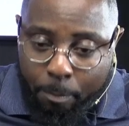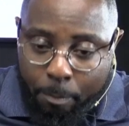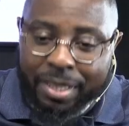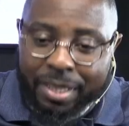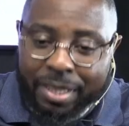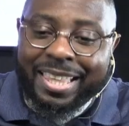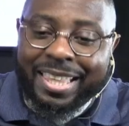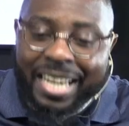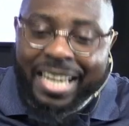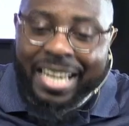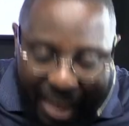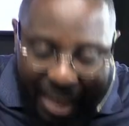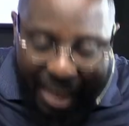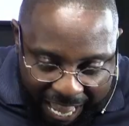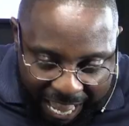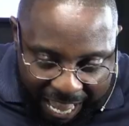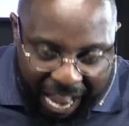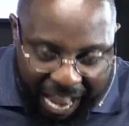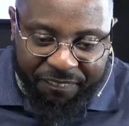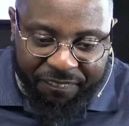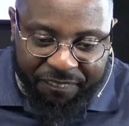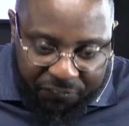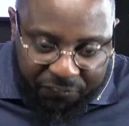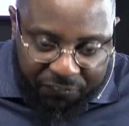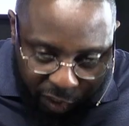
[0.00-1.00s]
But then
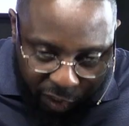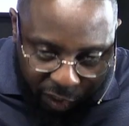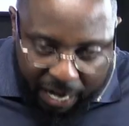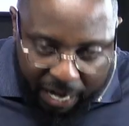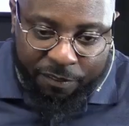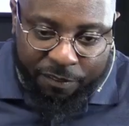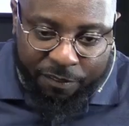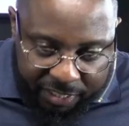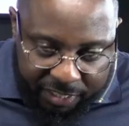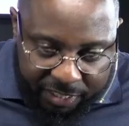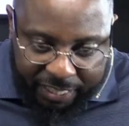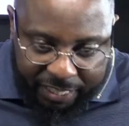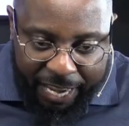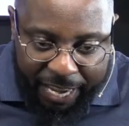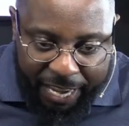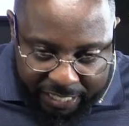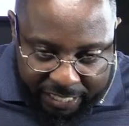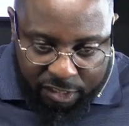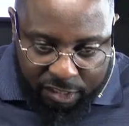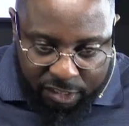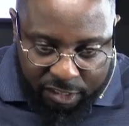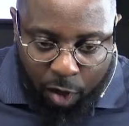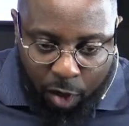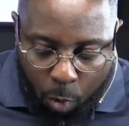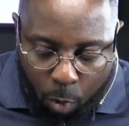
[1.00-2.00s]
after
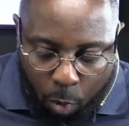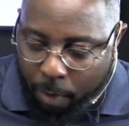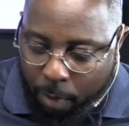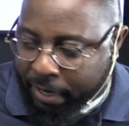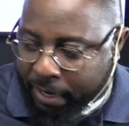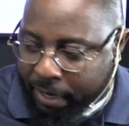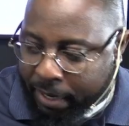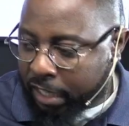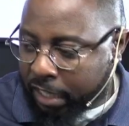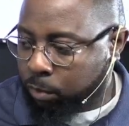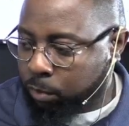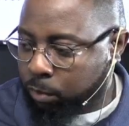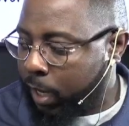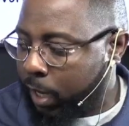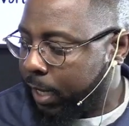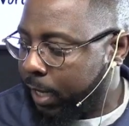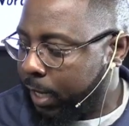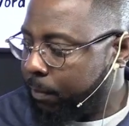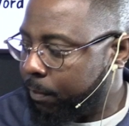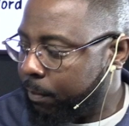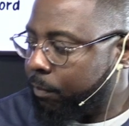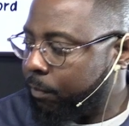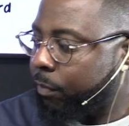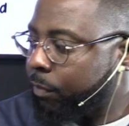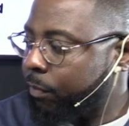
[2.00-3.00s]
everything is tore up, guess what?
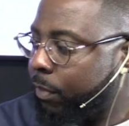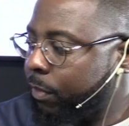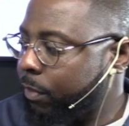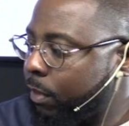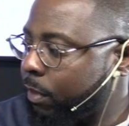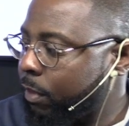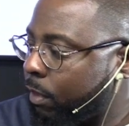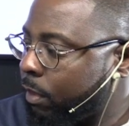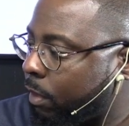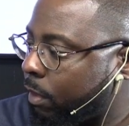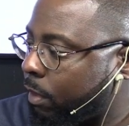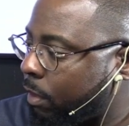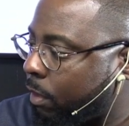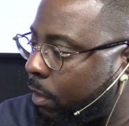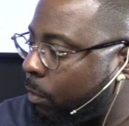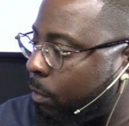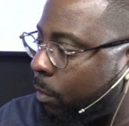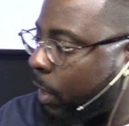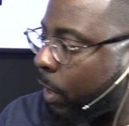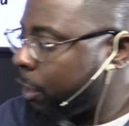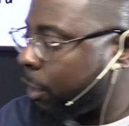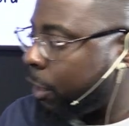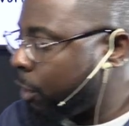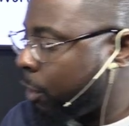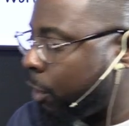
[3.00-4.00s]

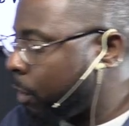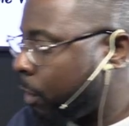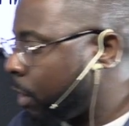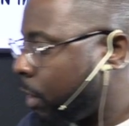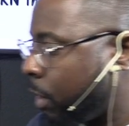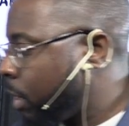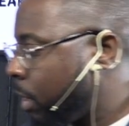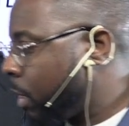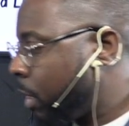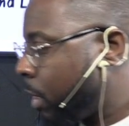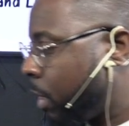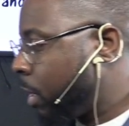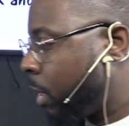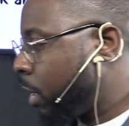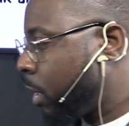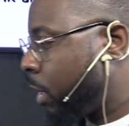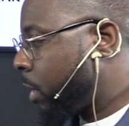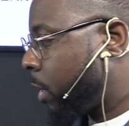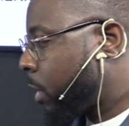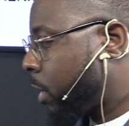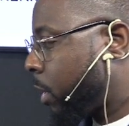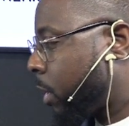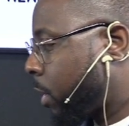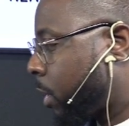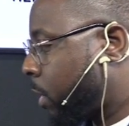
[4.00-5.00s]
What do you do?
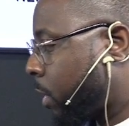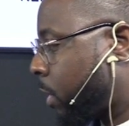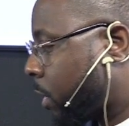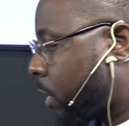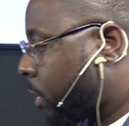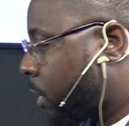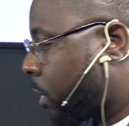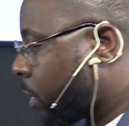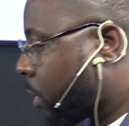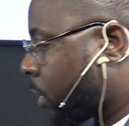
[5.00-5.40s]
Build and to